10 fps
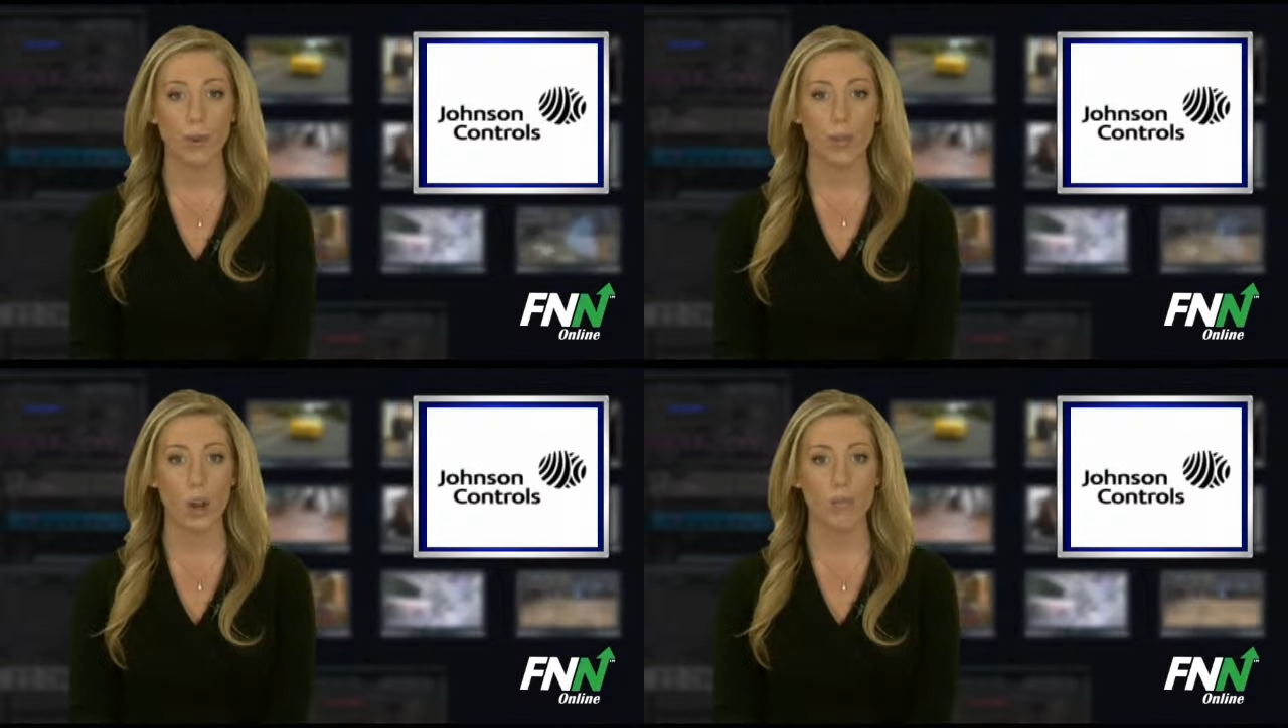
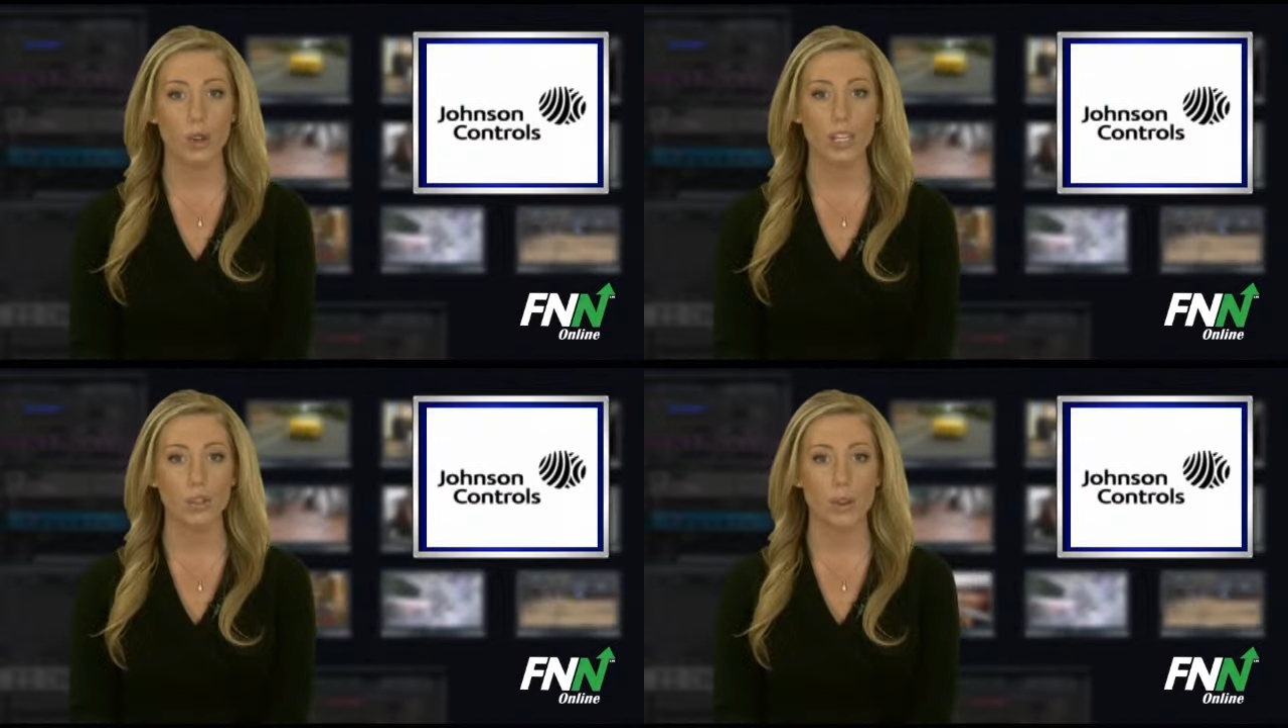from the
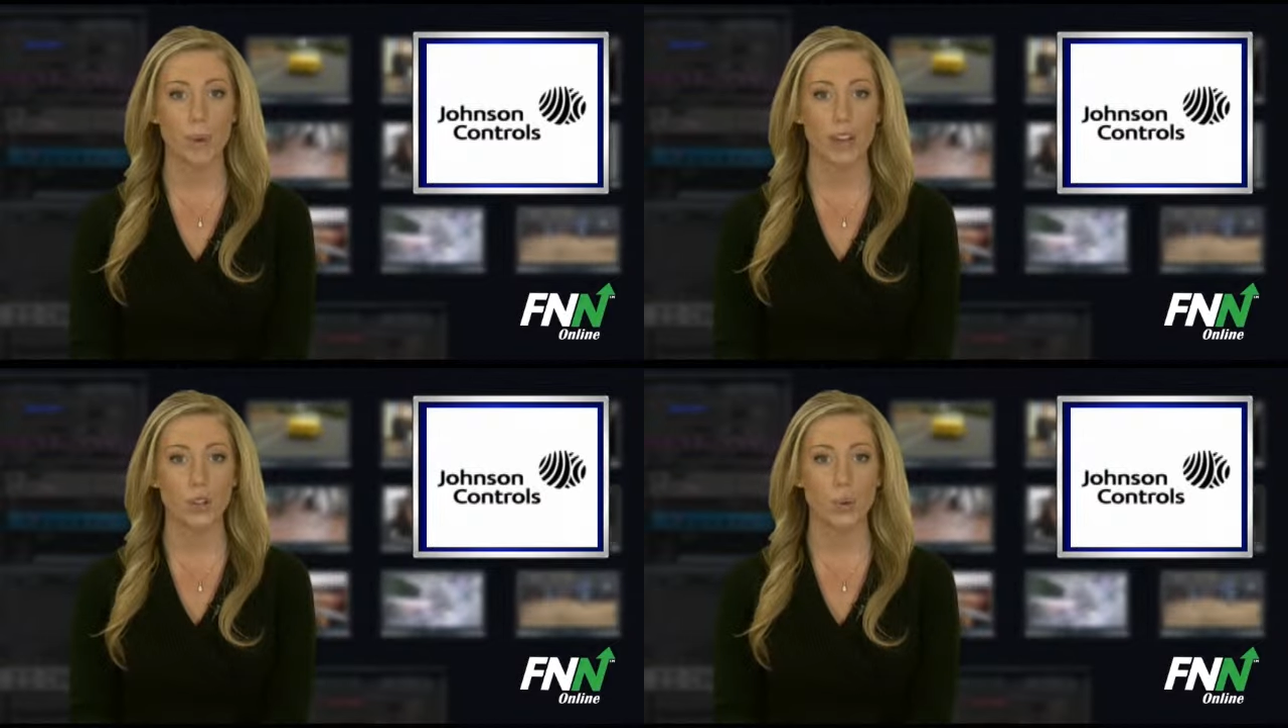offering to
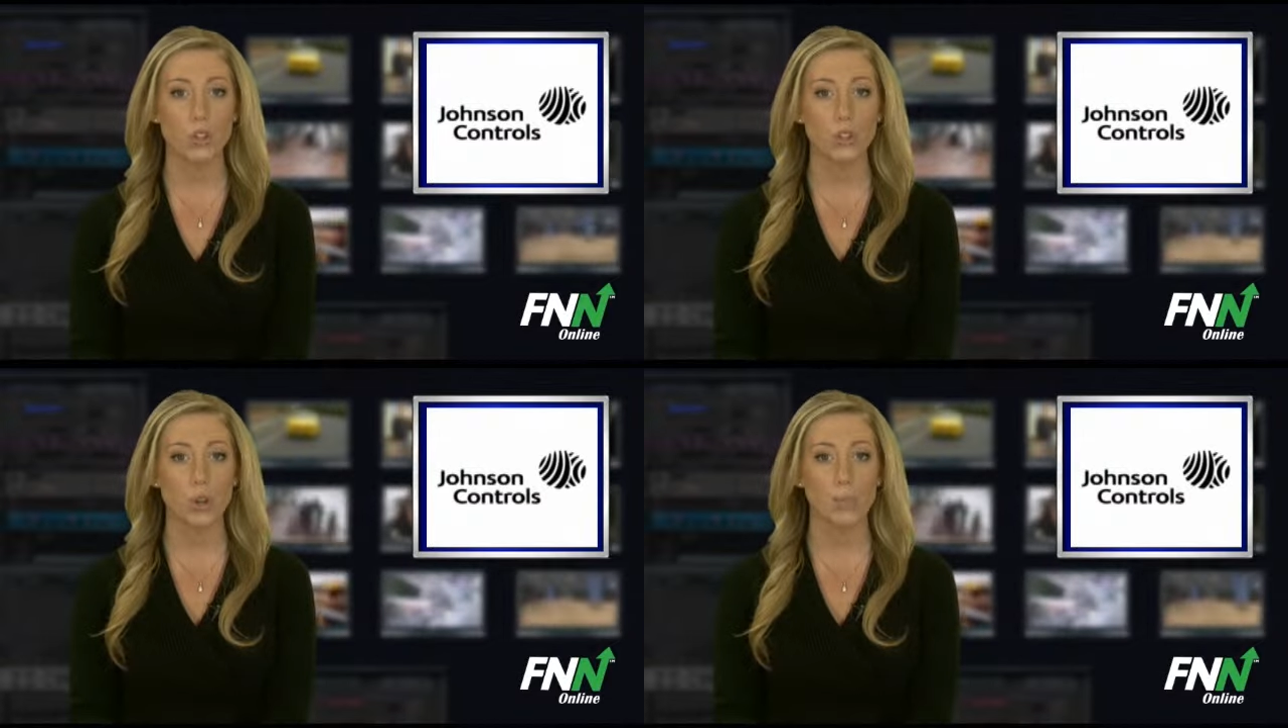repay
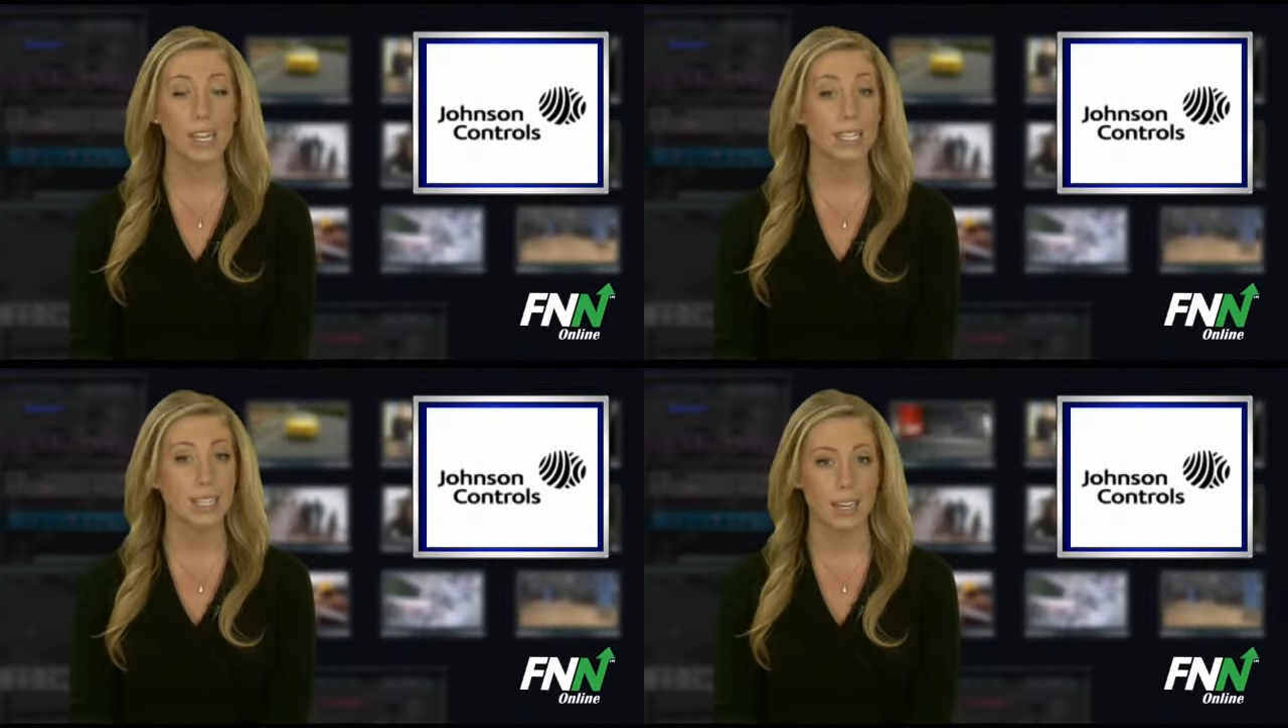short-term
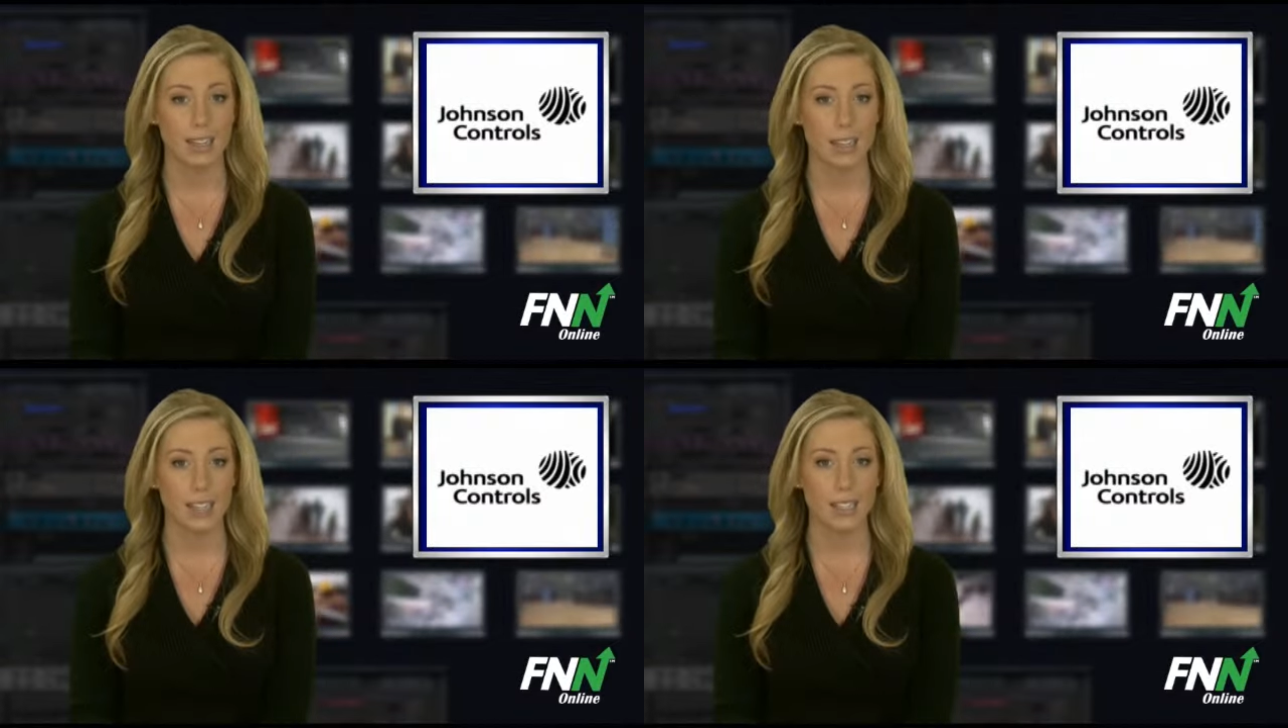
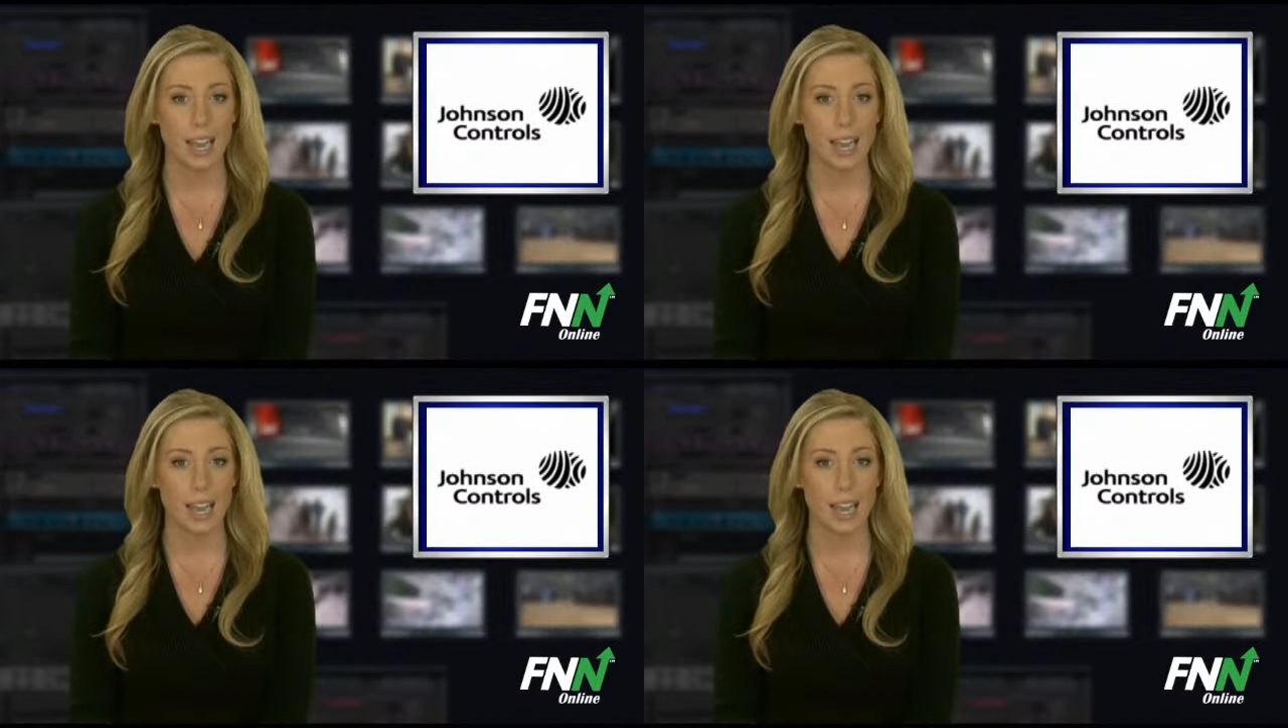indebtedness